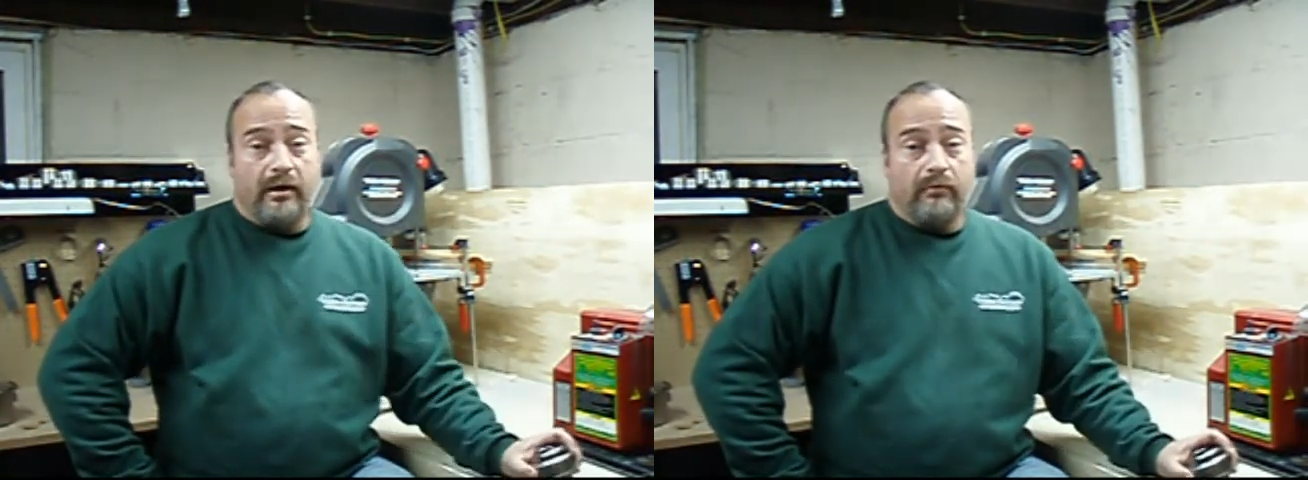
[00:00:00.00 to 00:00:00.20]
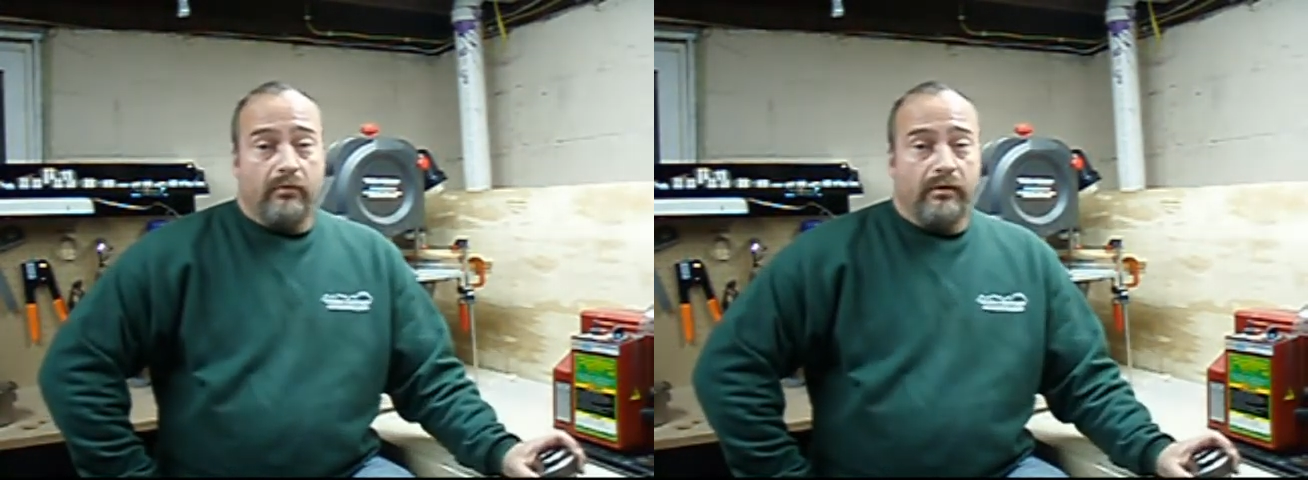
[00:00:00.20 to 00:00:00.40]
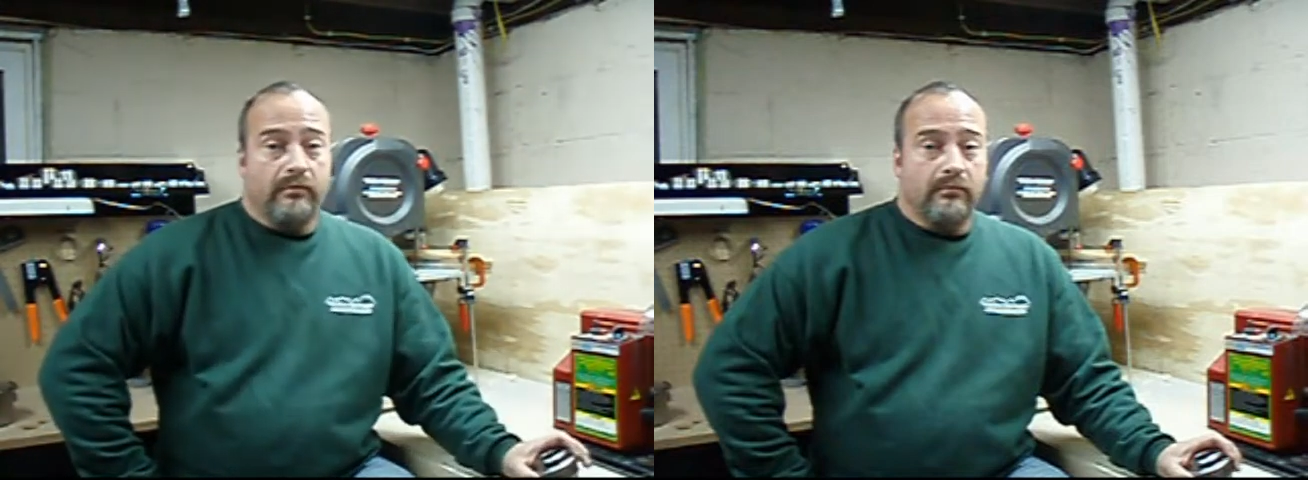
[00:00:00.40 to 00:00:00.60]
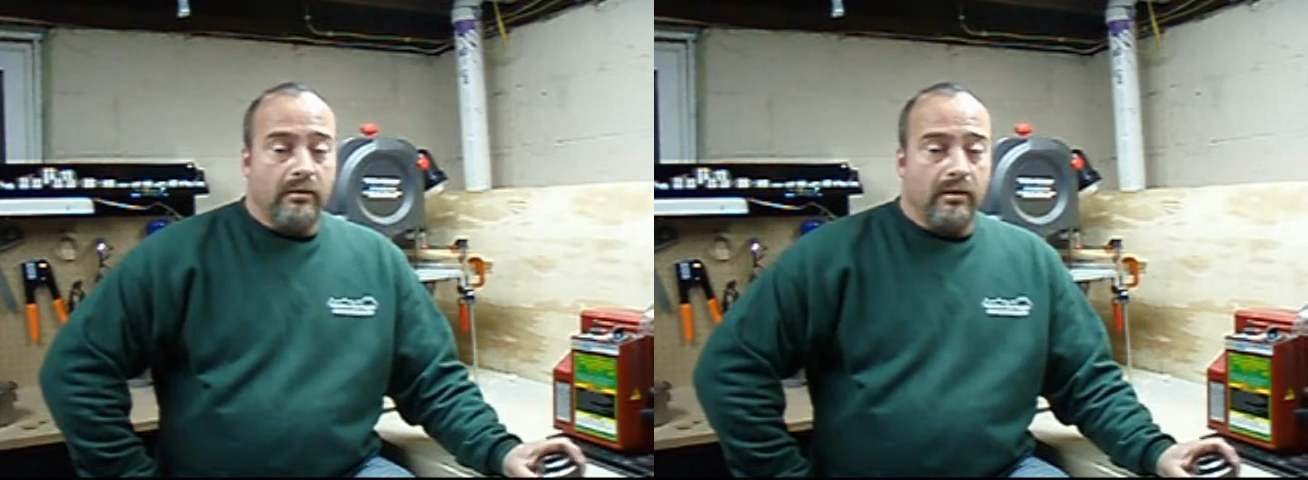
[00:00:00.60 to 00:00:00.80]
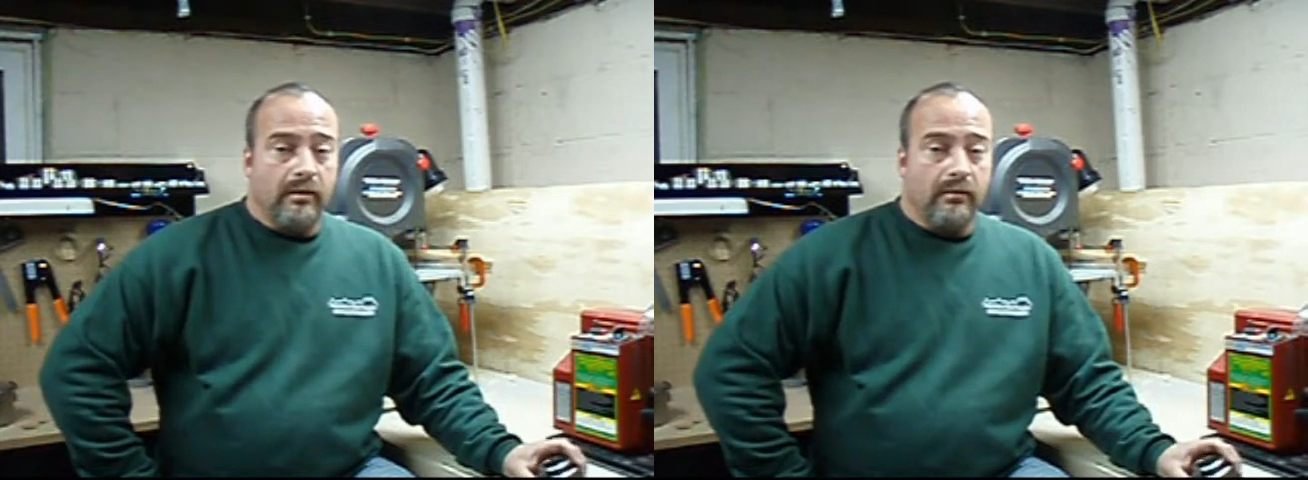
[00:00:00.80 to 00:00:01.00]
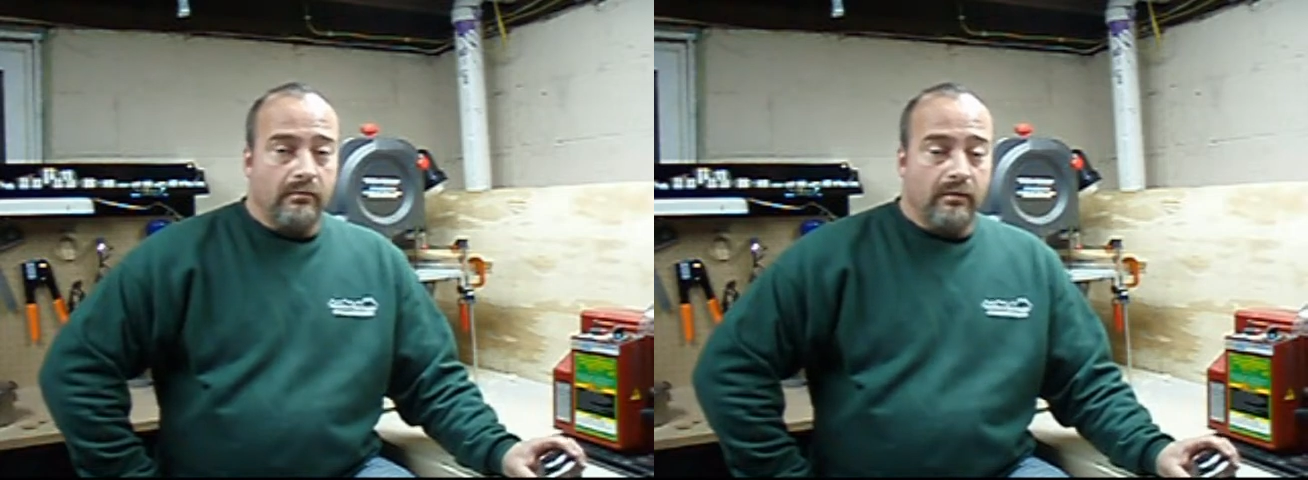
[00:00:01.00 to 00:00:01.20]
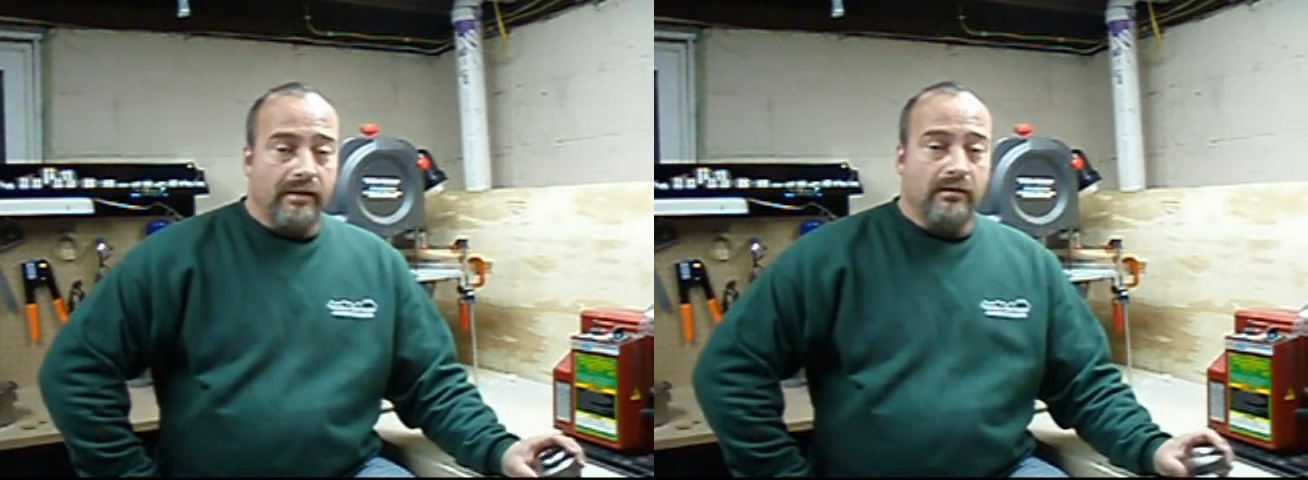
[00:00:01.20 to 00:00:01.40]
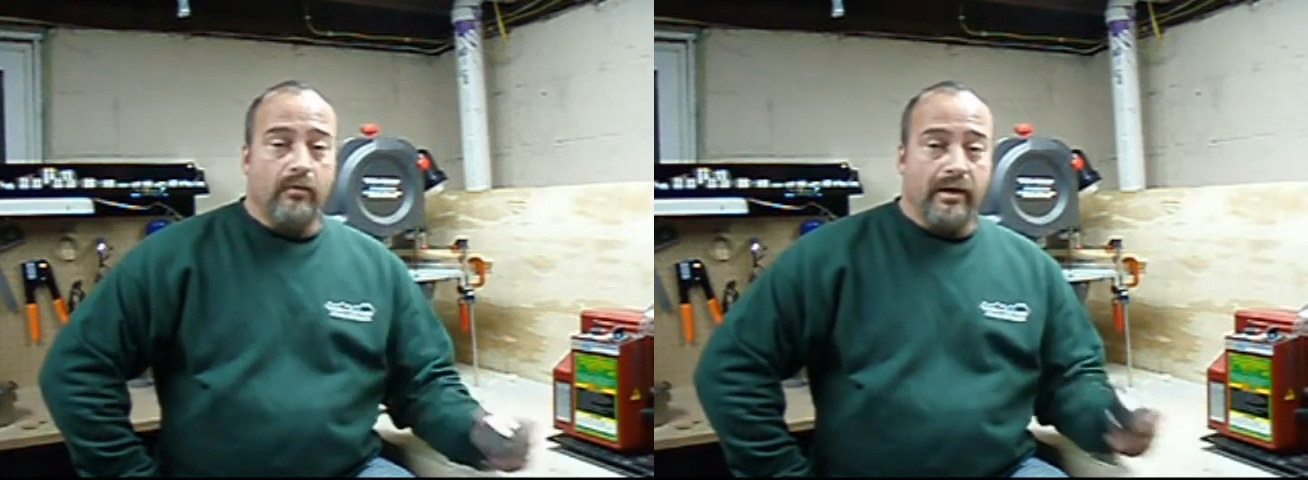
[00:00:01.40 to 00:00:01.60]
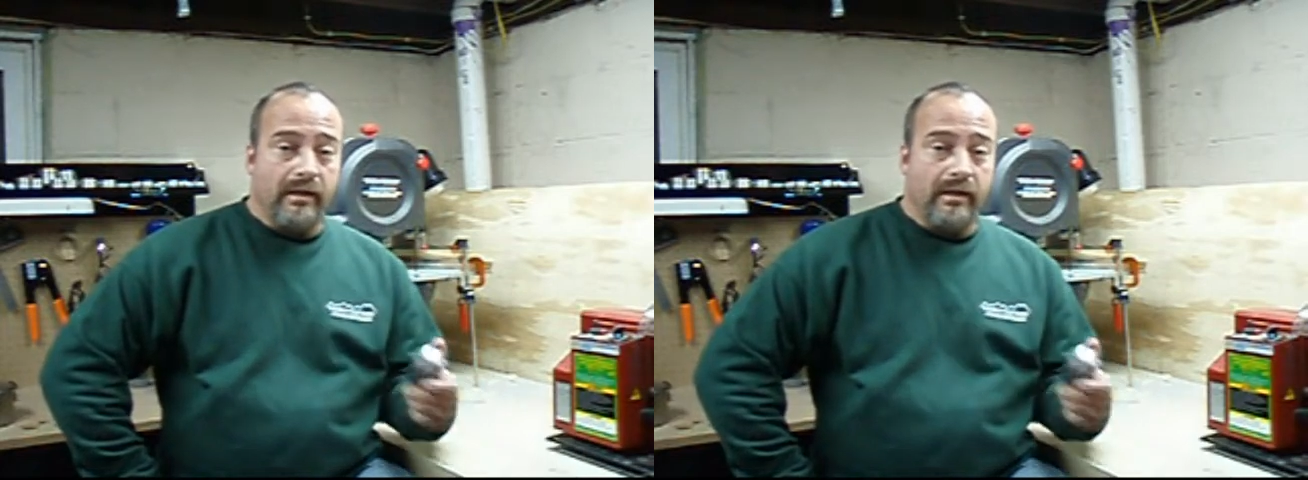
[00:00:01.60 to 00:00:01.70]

I really like the way